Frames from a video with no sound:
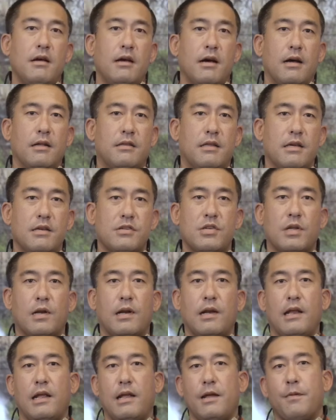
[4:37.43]

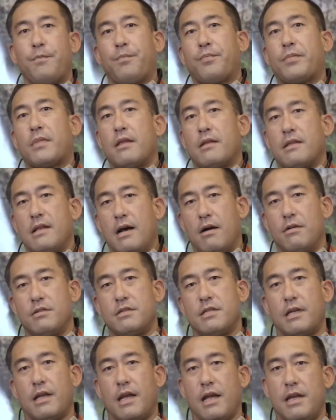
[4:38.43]
Additionally, the
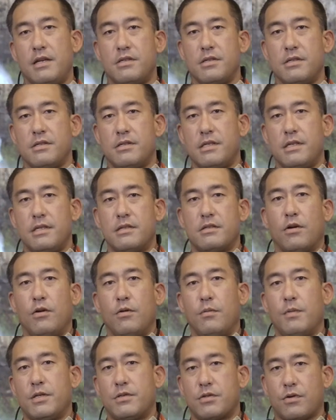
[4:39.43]
housing agency's
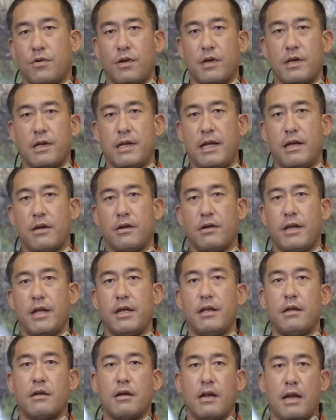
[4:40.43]
homeless coordinator,
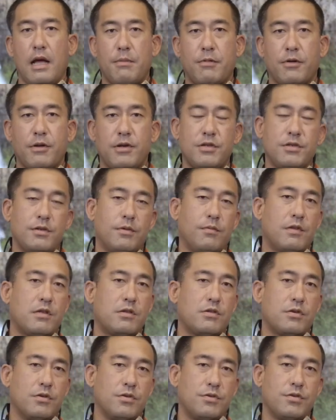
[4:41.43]
in collaboration with
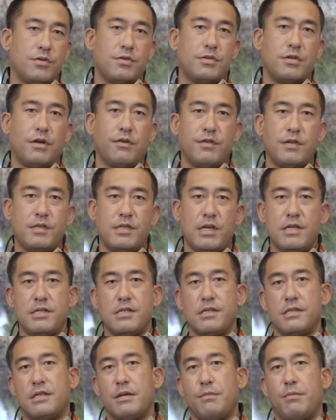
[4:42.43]
social service
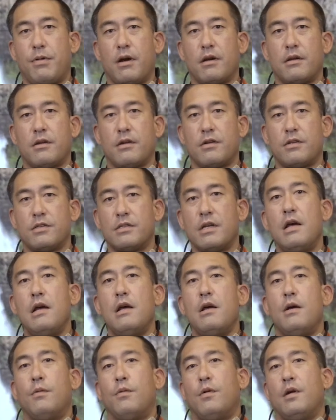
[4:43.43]
agency partners,
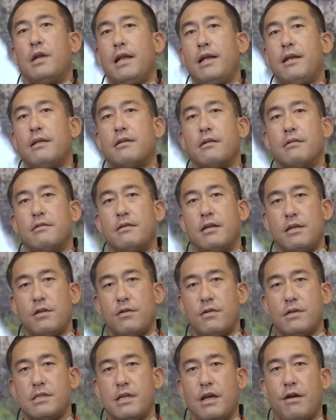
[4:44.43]
will lead
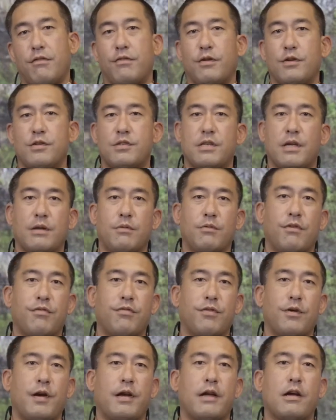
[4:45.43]
continuous efforts in
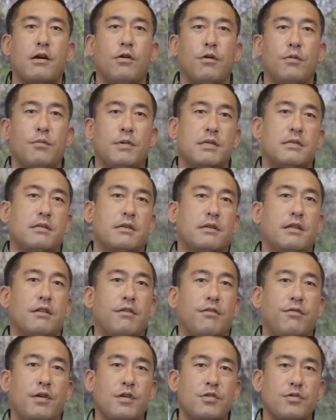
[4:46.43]
referring homeless
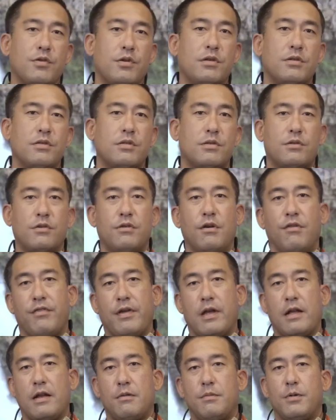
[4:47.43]
individuals to
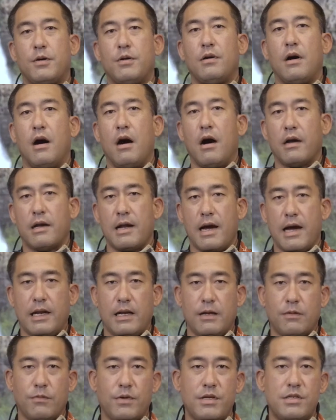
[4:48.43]
available on
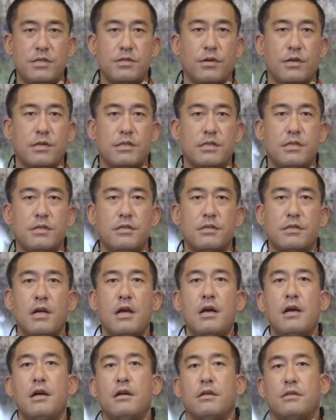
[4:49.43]
island resources
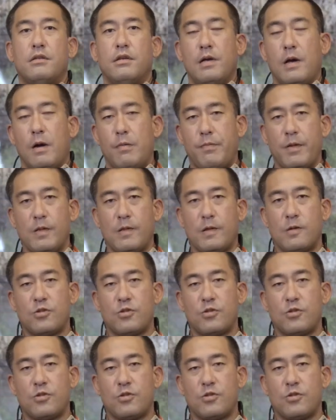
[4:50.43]
to help in their